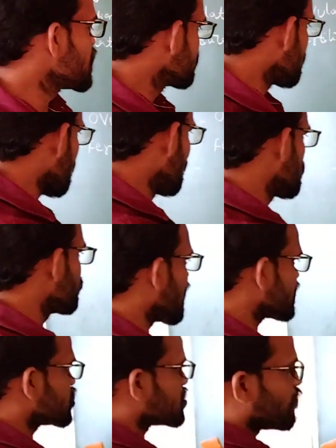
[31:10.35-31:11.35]
Now coming to the
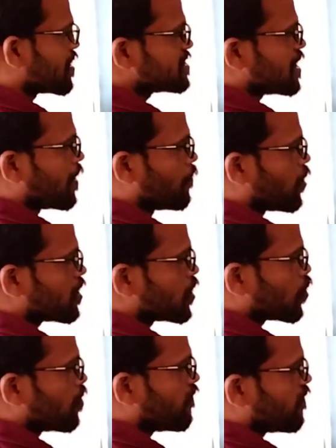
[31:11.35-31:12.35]
next, what is the
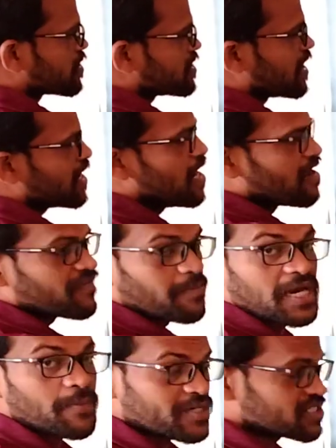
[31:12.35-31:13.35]
important role for the
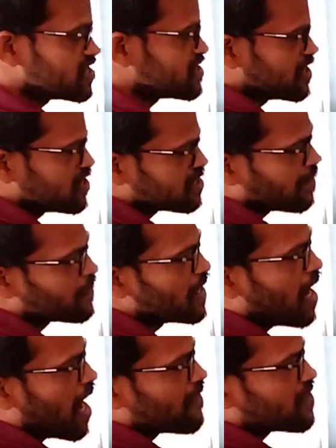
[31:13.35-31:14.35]
female reproductive system
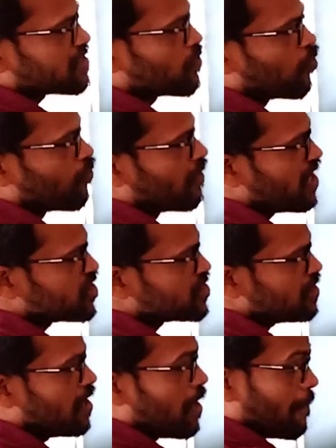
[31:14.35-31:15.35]
after the
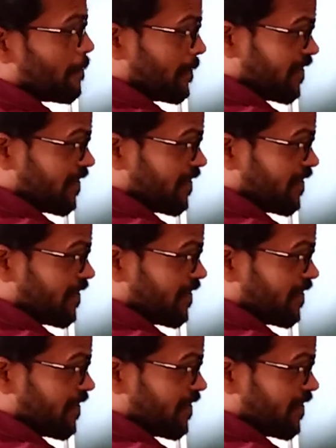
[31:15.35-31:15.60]
ovulation,